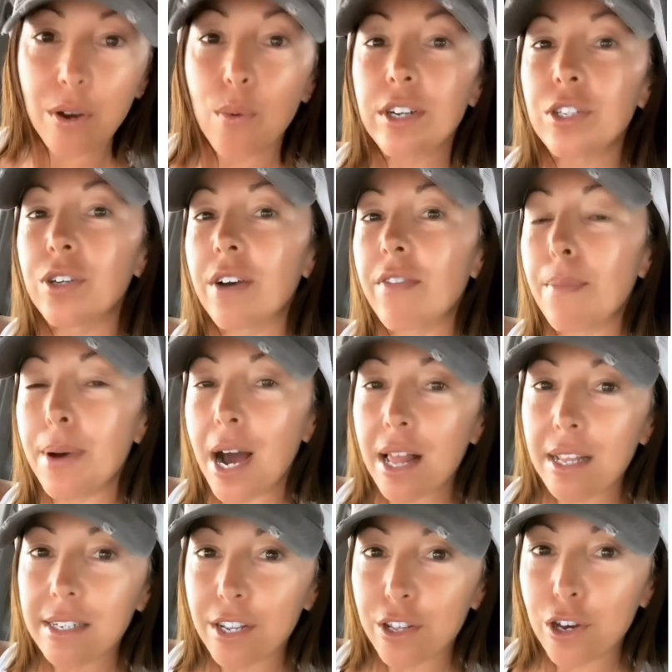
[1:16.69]
Once you have a
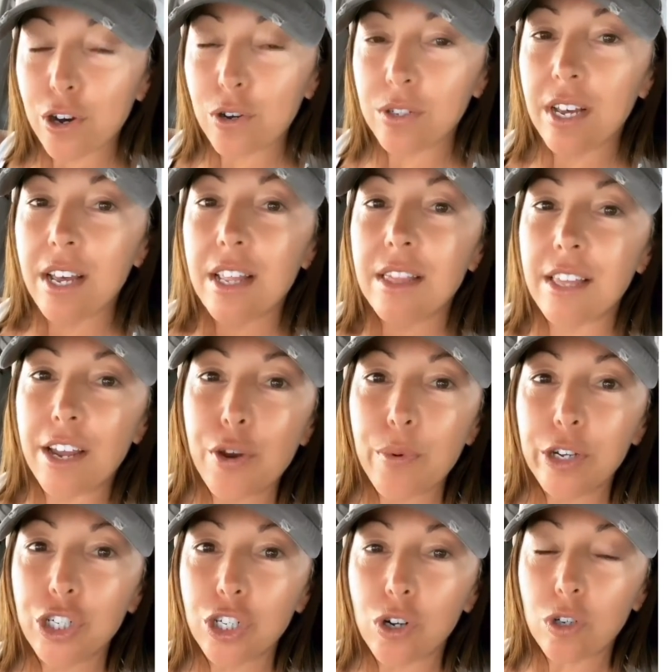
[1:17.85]
balance of those, then you
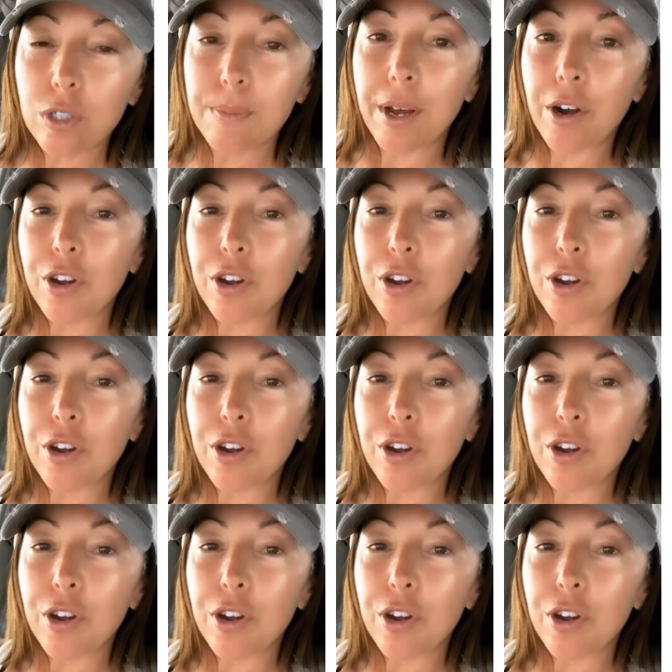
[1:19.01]
reach your goals better.